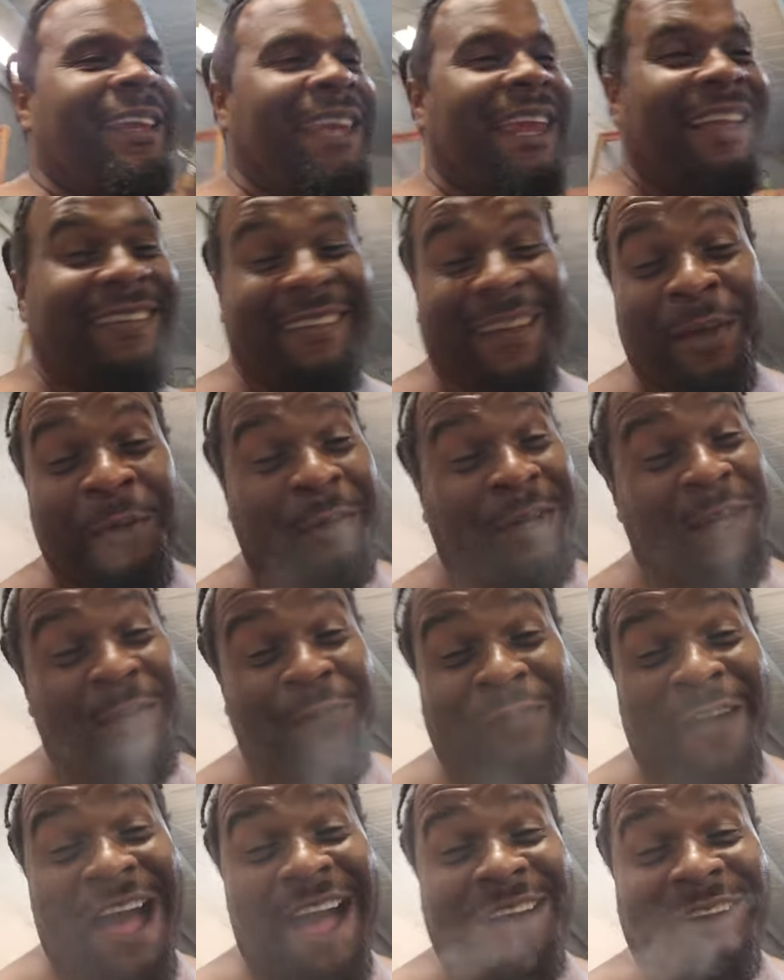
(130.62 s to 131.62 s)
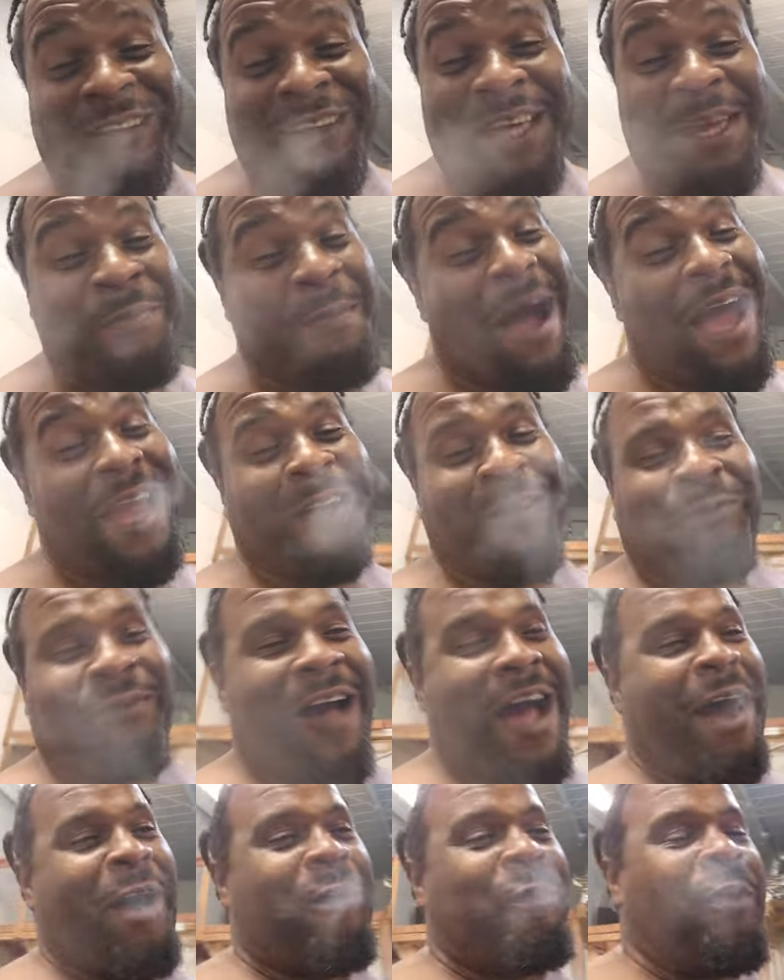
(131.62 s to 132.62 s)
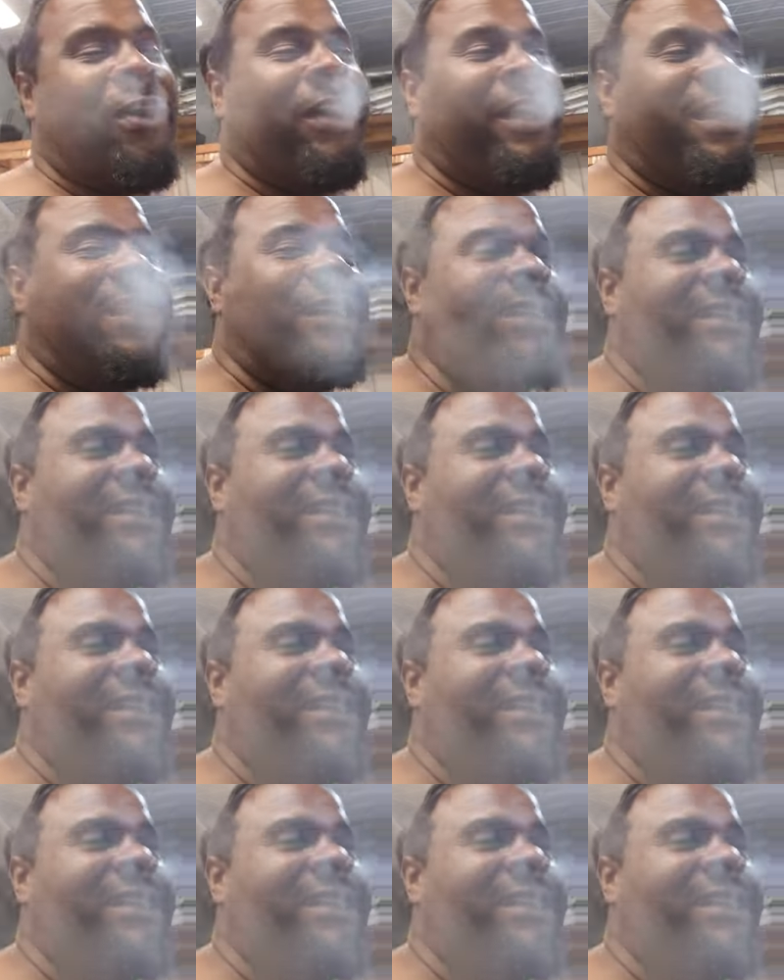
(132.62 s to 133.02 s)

Let's see what he found. He might have found one.